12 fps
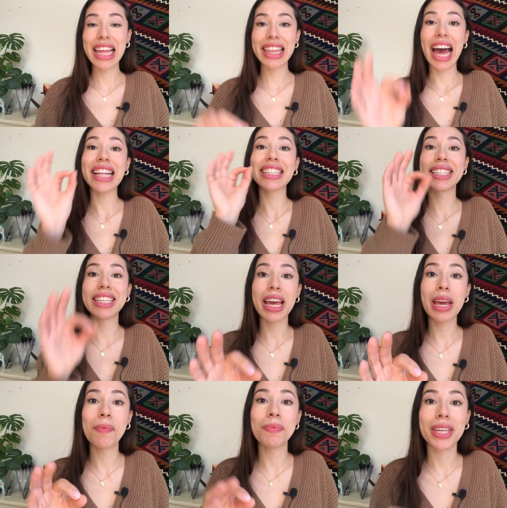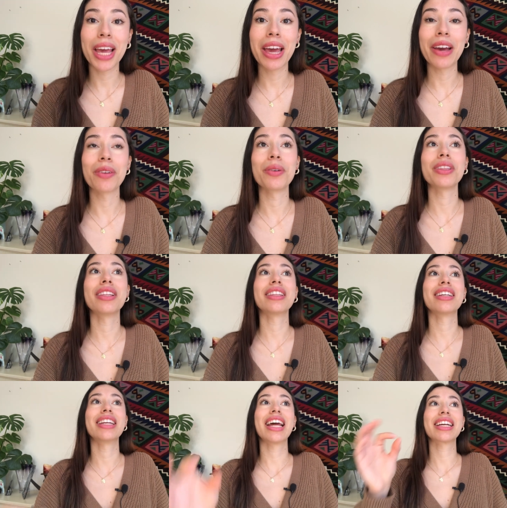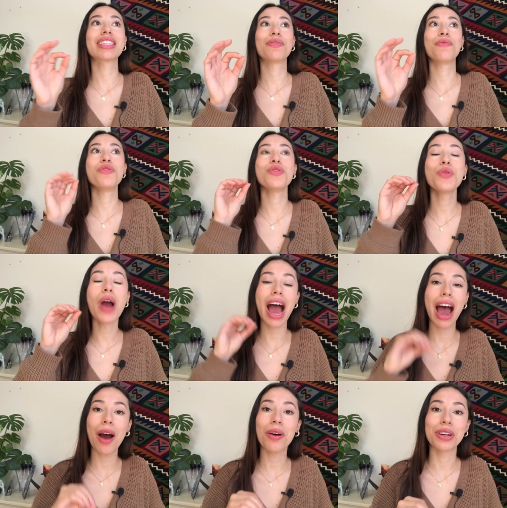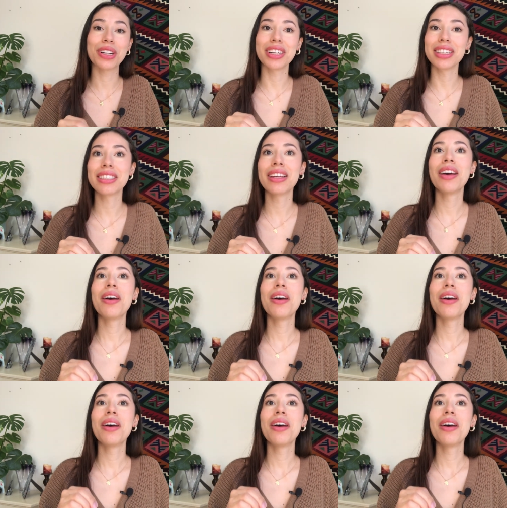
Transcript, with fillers: that same day or within the next few hours,